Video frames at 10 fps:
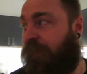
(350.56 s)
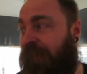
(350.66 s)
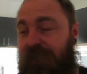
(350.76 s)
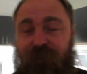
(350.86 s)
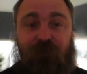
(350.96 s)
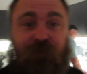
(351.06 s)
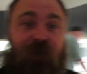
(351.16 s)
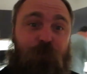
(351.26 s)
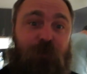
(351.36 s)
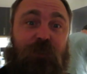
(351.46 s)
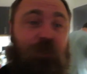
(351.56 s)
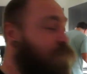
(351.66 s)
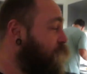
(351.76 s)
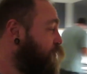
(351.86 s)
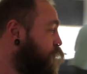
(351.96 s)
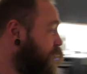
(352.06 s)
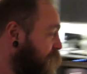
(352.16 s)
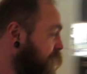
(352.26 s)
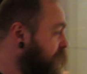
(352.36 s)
As this day wasn't good enough already,